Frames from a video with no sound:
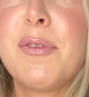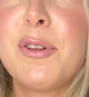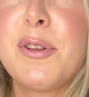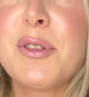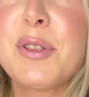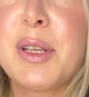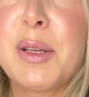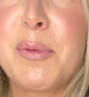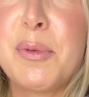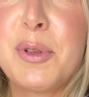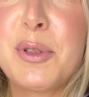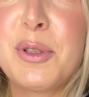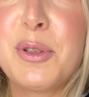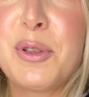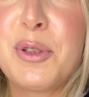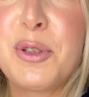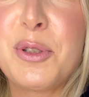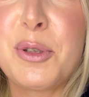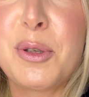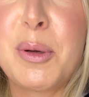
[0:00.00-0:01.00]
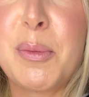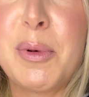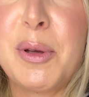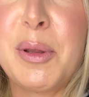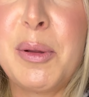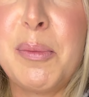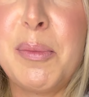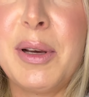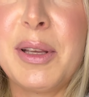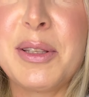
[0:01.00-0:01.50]
first I wasn't sure
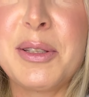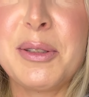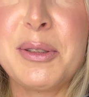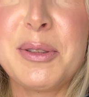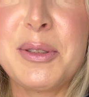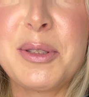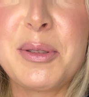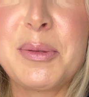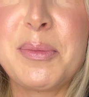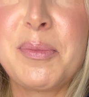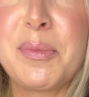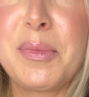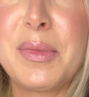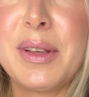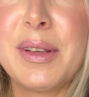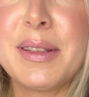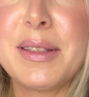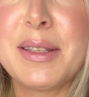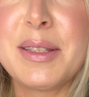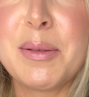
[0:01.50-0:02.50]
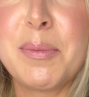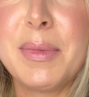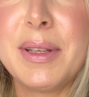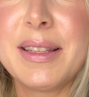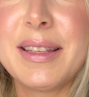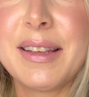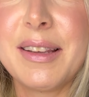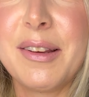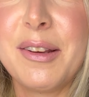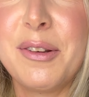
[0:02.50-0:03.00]
about the buttons because it's a
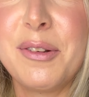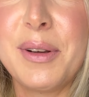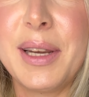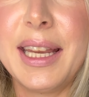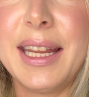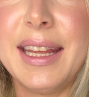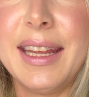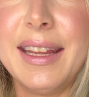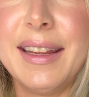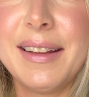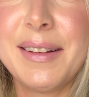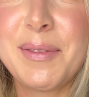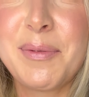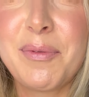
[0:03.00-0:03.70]
bit granny